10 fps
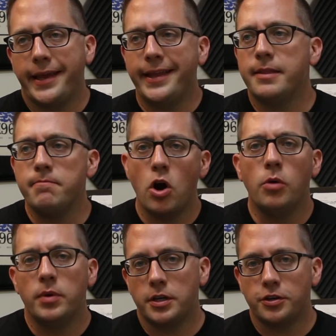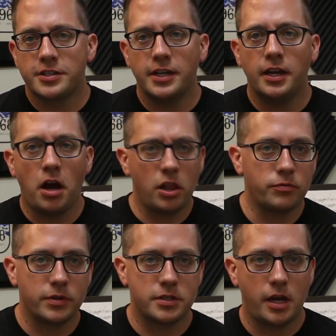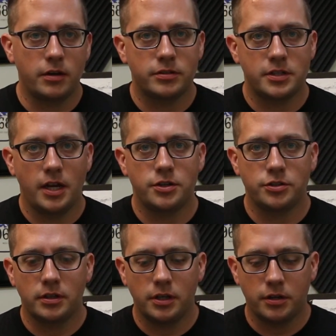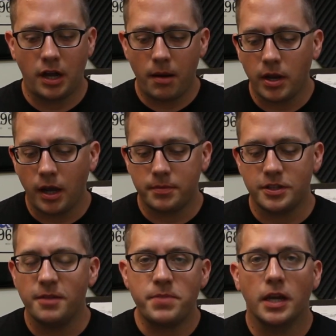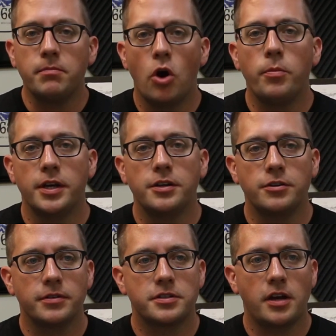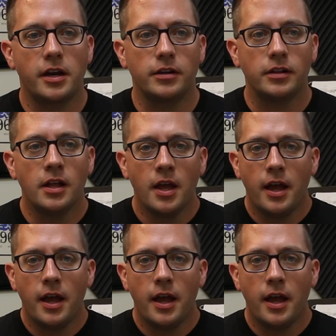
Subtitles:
In the moment, you're sitting on the recital stage, you're coming up to the big moment in your recital,